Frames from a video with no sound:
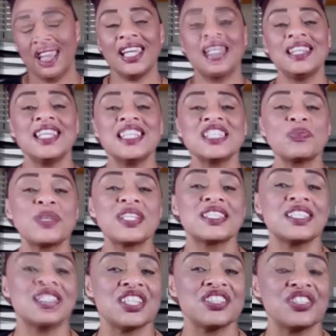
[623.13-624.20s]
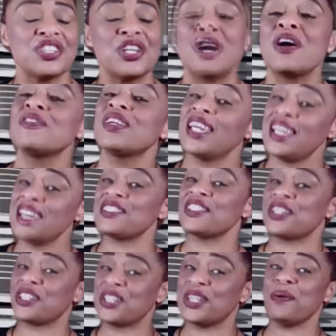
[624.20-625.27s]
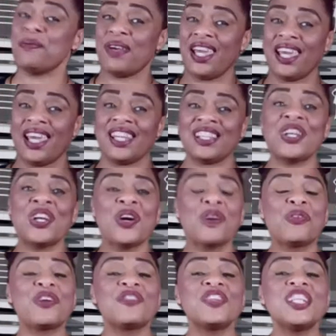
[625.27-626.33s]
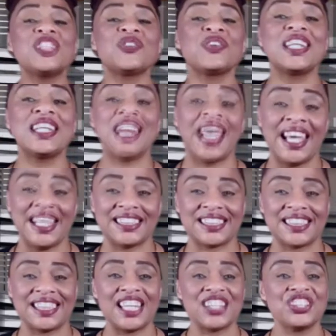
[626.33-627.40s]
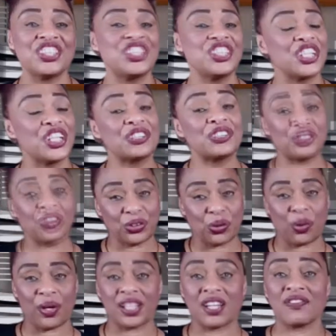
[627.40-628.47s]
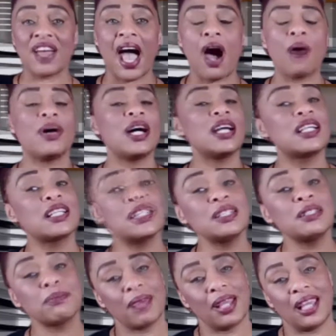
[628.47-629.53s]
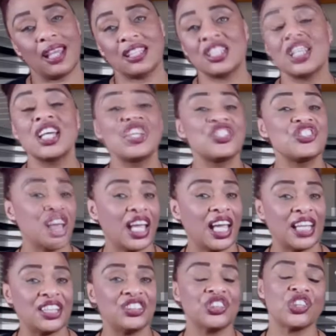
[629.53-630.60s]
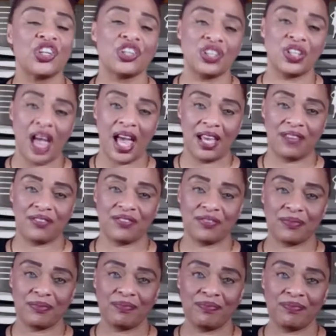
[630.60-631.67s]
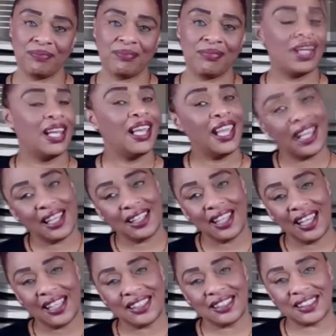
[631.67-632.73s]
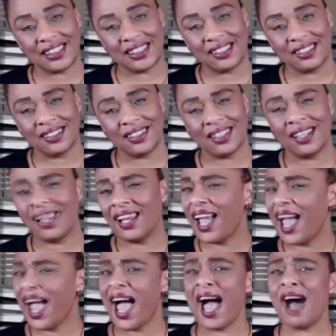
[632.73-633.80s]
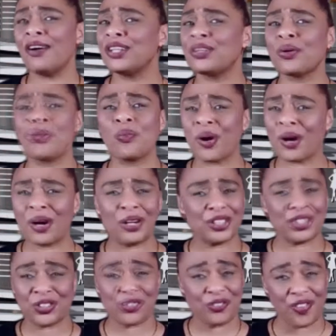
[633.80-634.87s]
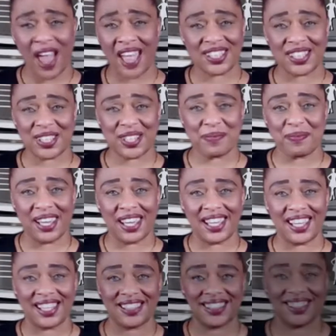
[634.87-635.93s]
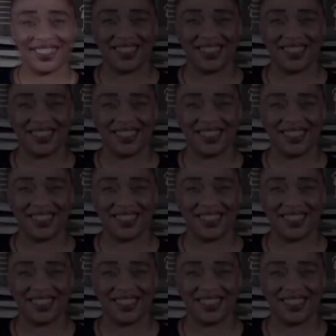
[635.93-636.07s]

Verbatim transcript: In this week's edition of He's a Good Man, we're featuring Nancy as she shares her story of how a good man changed her life. Hey, Nancy, how in the world did you find a good man?